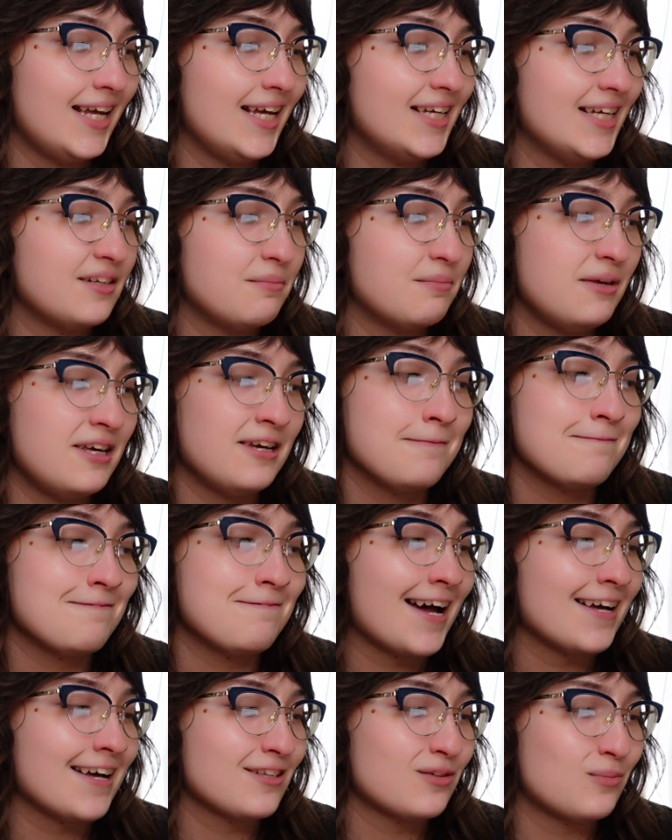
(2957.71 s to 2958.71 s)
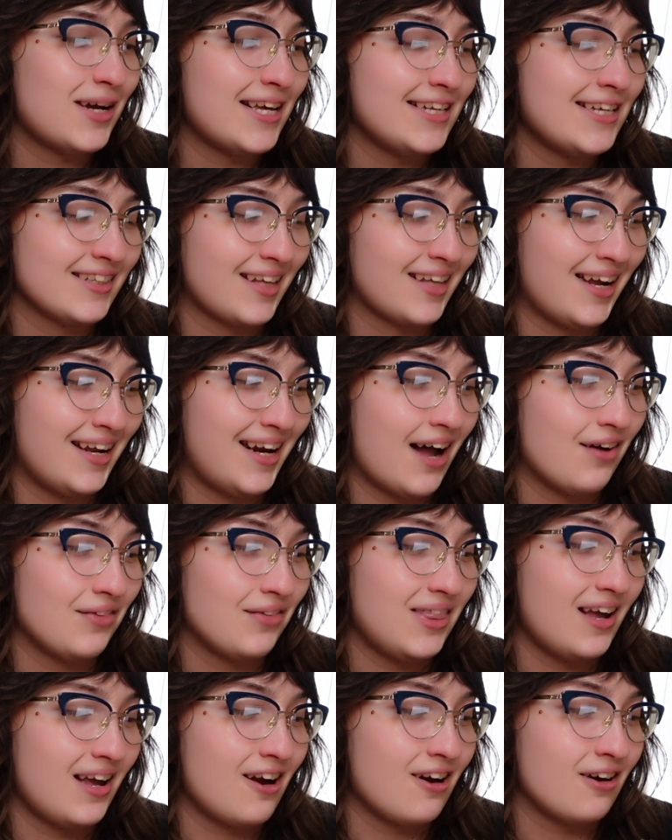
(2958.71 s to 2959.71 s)
It's a big, vast wasteland
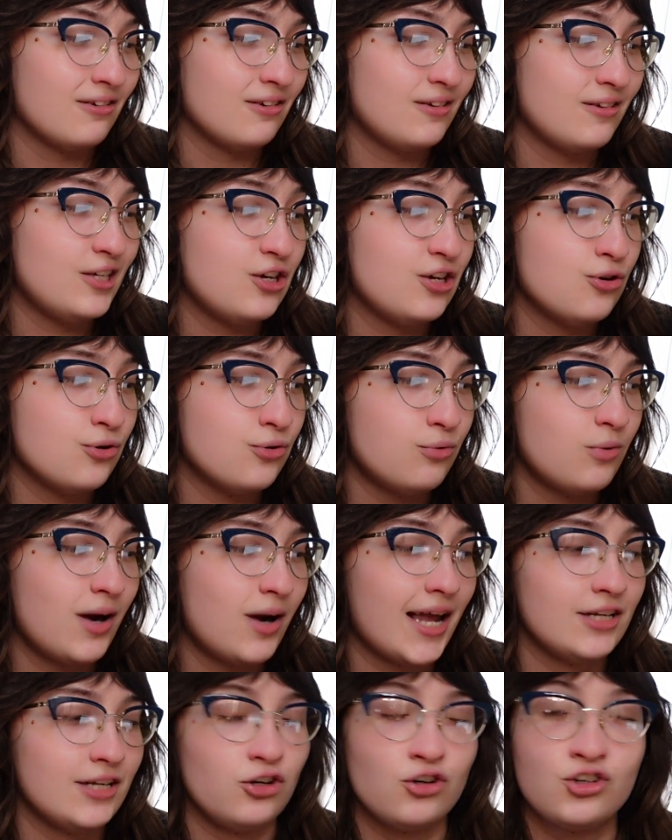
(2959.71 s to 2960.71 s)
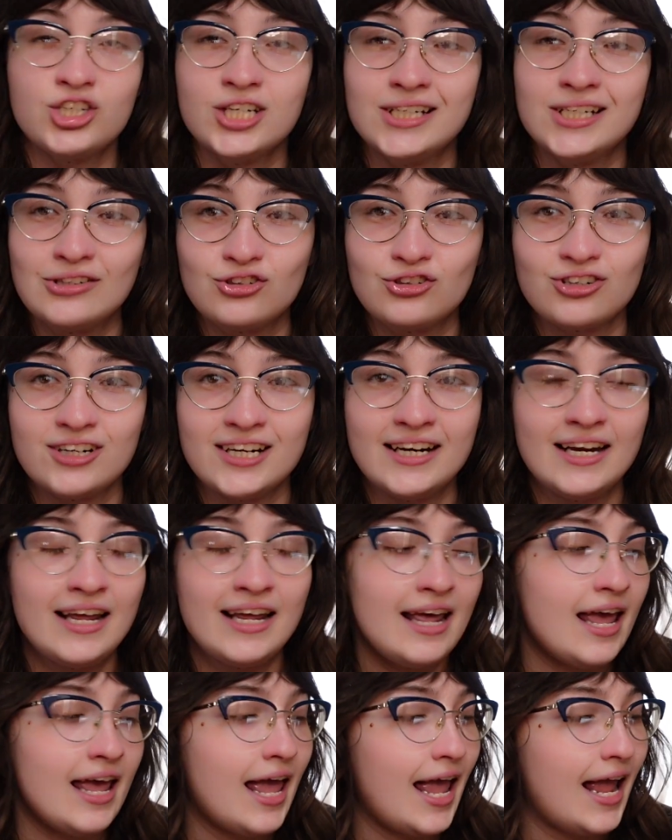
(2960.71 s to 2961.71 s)
out there. You and your children
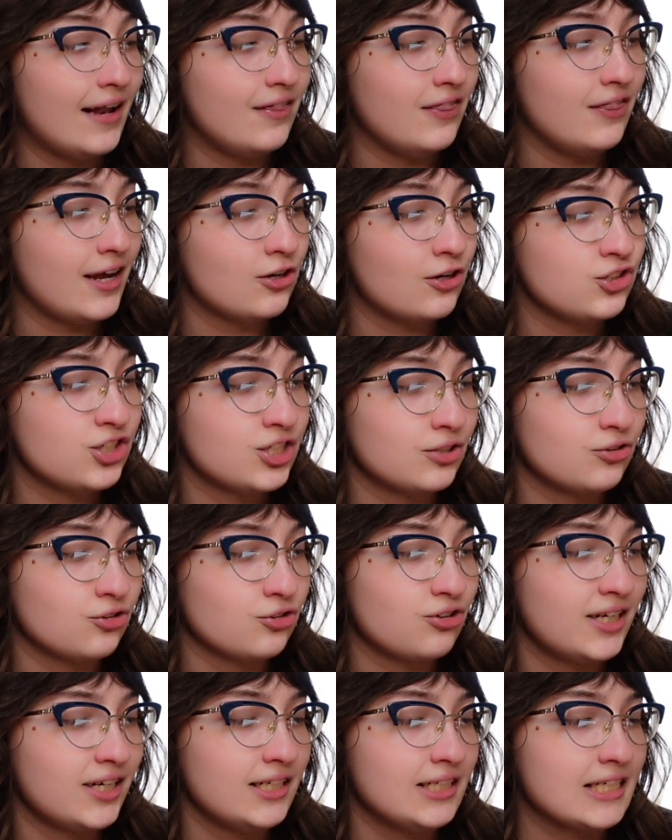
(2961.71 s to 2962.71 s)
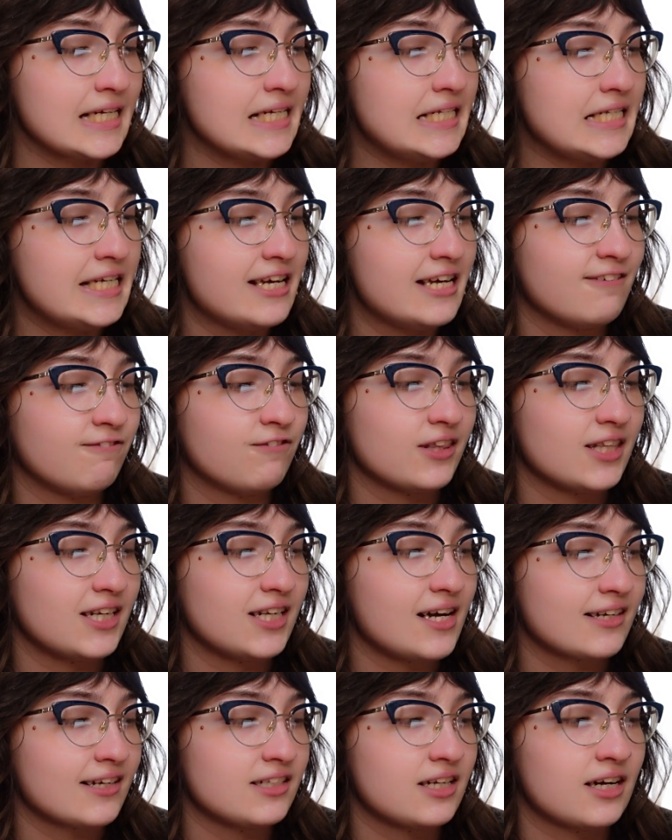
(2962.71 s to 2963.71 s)
and their children can dig for the
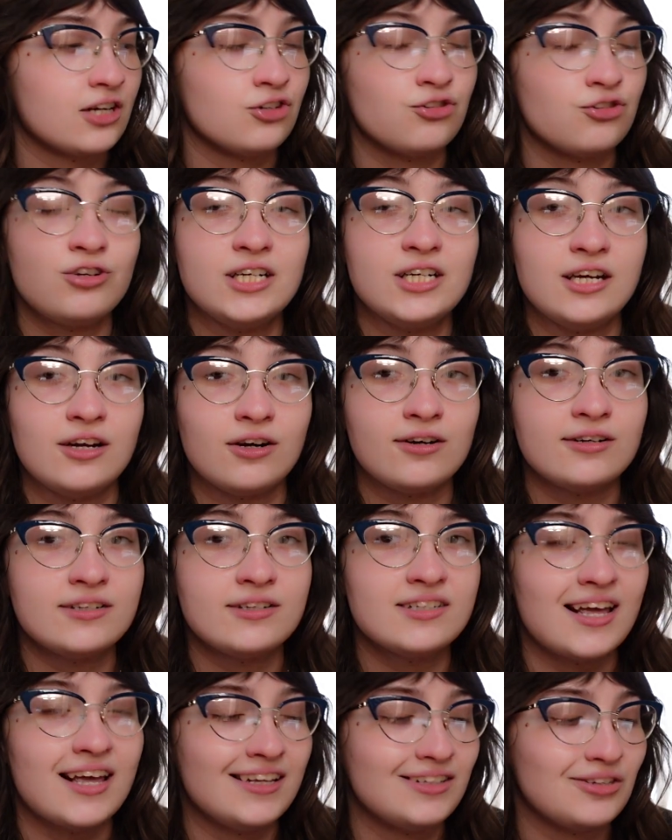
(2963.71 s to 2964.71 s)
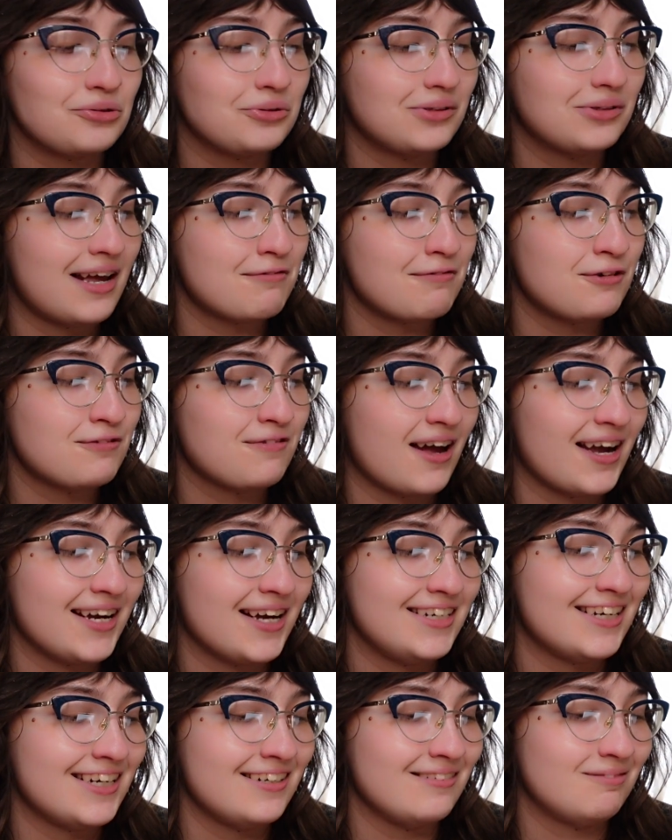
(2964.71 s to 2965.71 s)
next hundred years, and you'll never
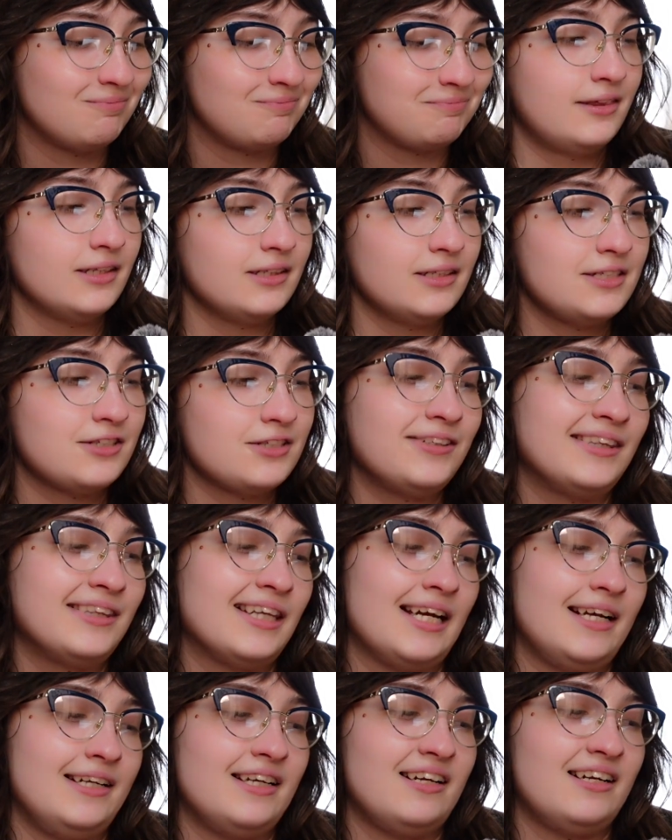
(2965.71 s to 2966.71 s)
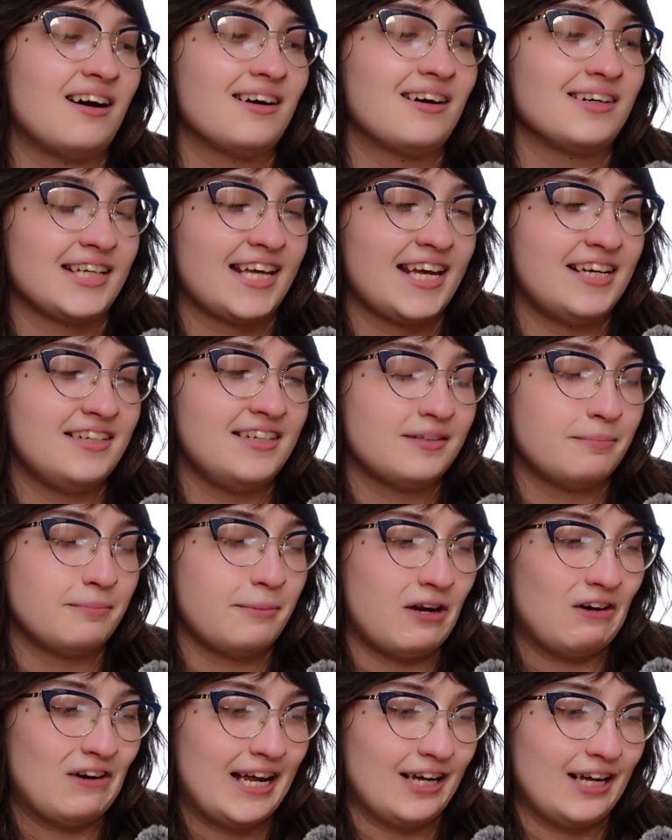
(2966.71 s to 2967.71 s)
find it. The lizard landed on Kate's
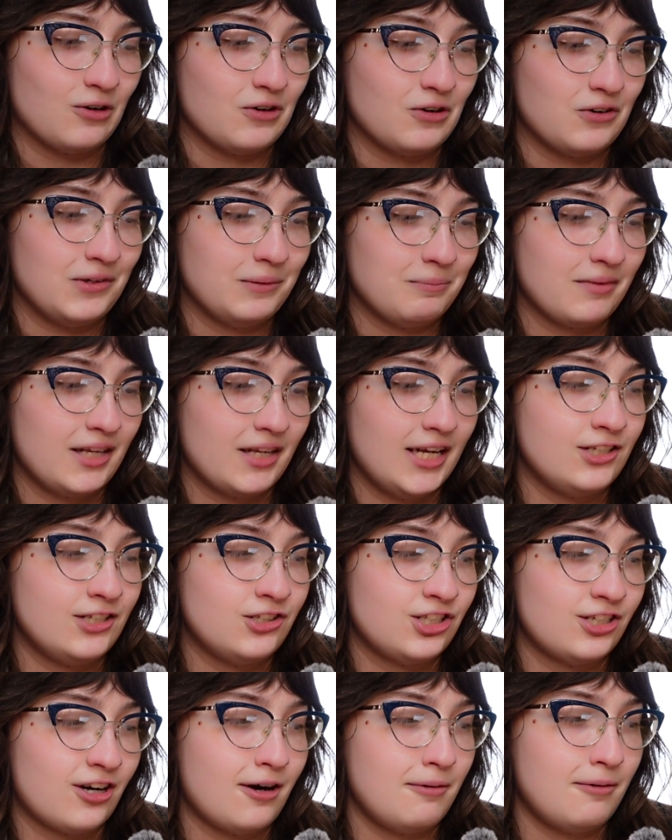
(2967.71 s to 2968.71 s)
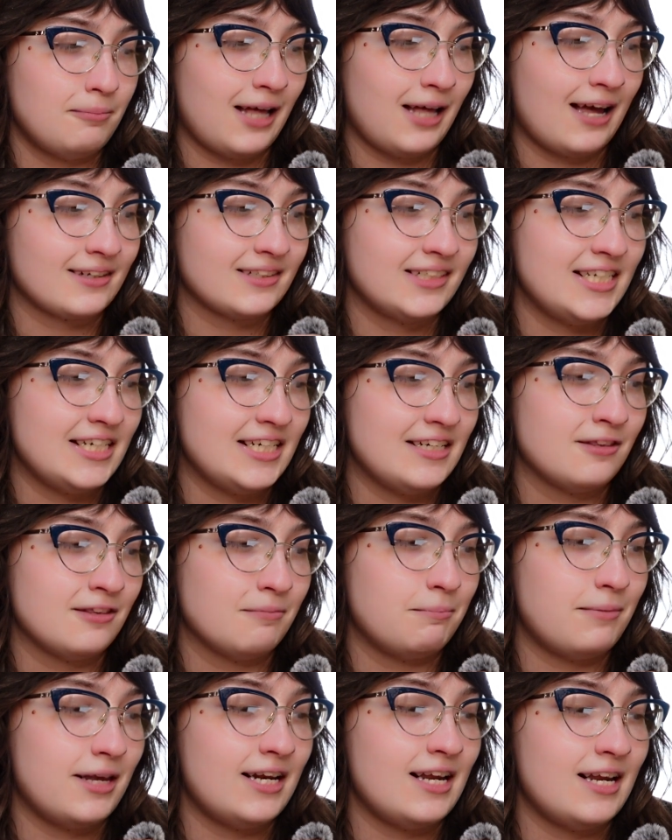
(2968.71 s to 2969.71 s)
bare ankle. Its sharp black teeth
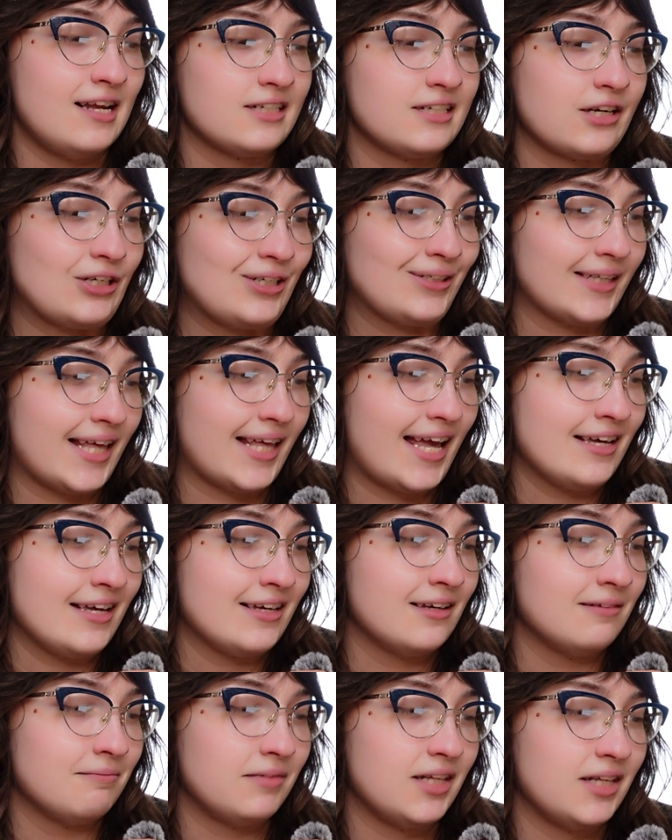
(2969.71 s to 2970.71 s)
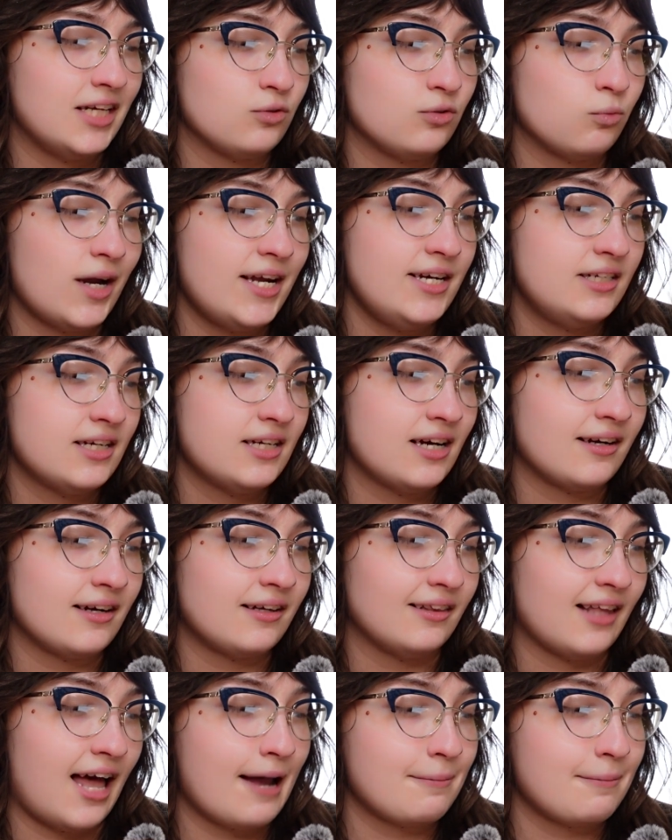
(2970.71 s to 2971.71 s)
bit into her leg. Its white
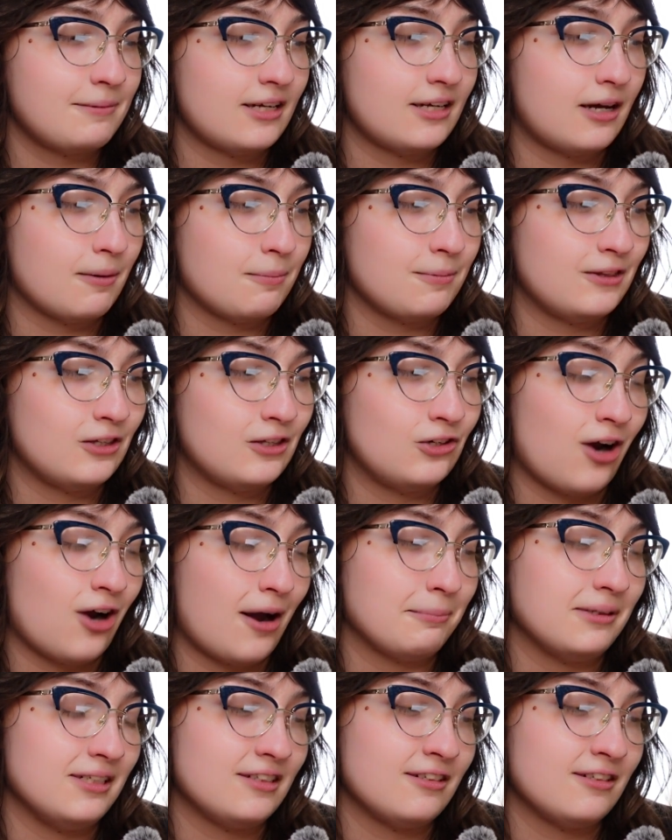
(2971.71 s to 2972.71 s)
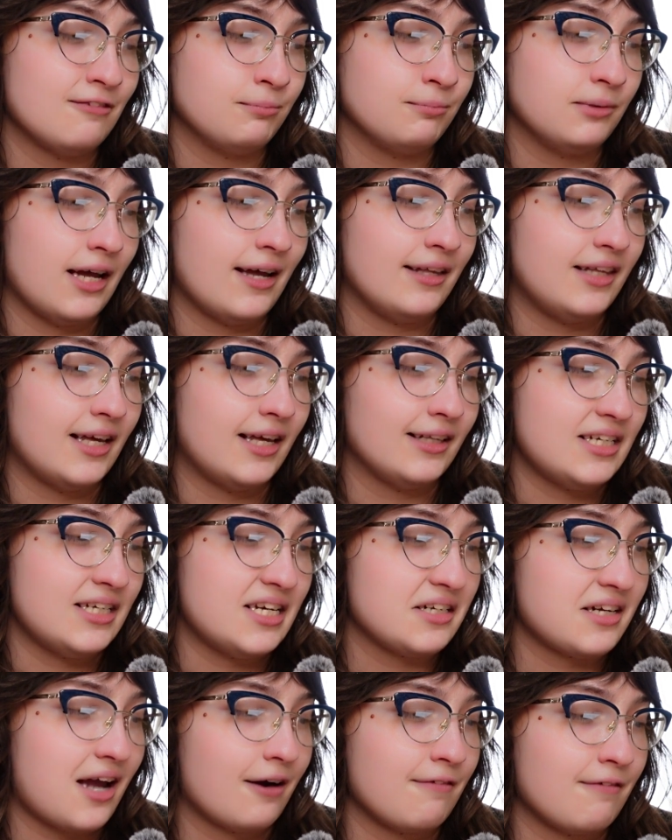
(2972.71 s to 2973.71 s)
tongue lapped up the droplets of blood that
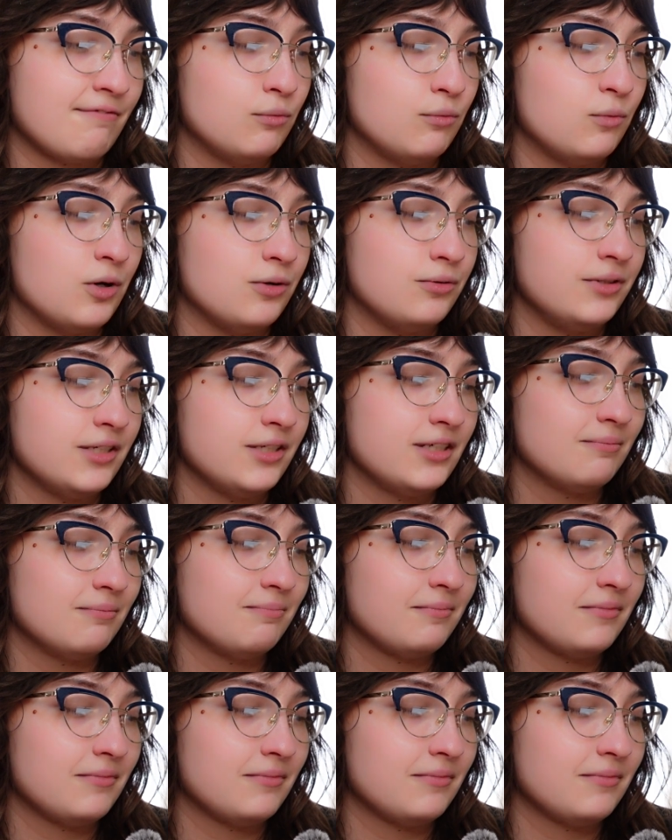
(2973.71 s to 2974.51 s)
leaked out of the wound.